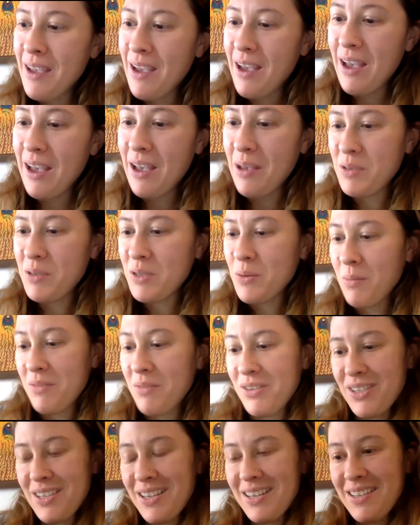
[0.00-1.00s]
So I'm
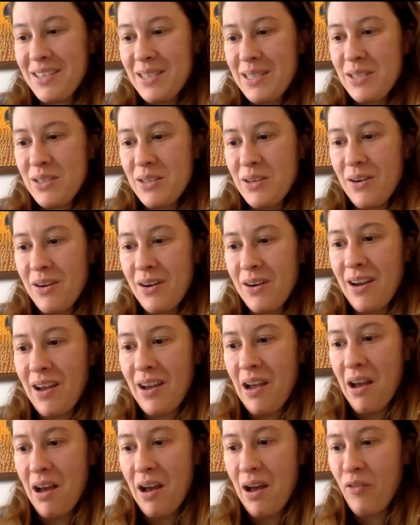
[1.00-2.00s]
just going to start
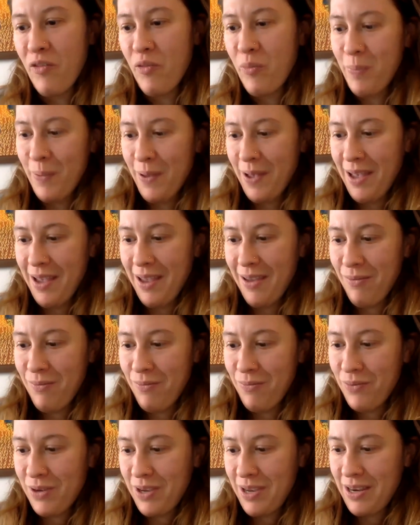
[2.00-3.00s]
off by
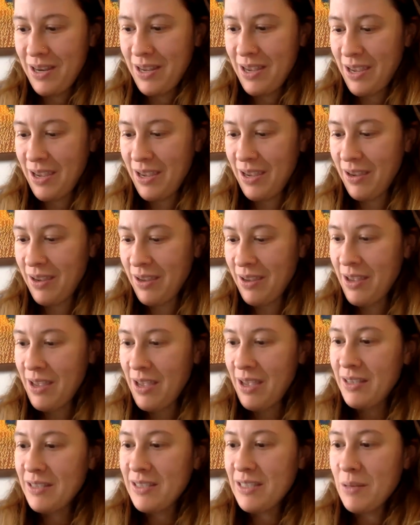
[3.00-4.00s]
reading
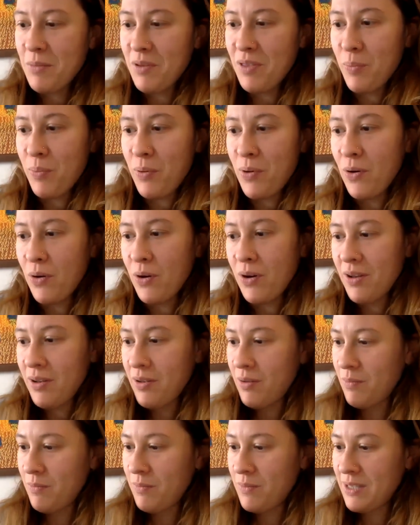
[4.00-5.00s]
some of the
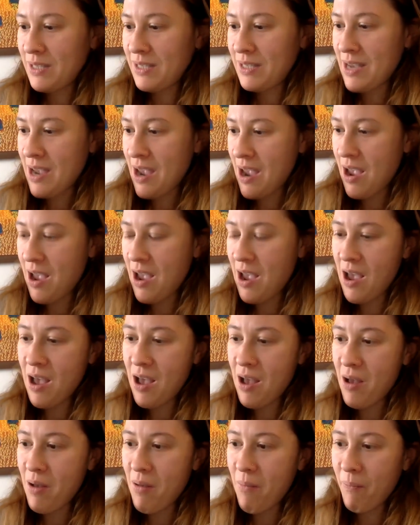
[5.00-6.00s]
poems
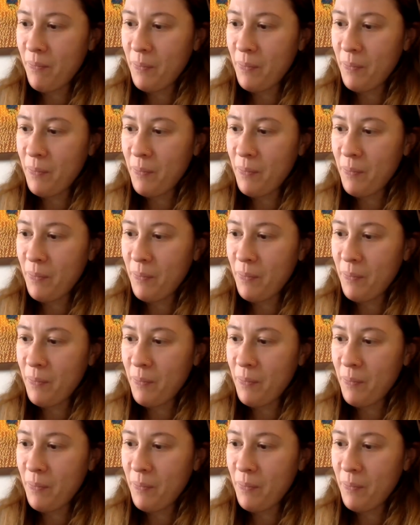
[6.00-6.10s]
that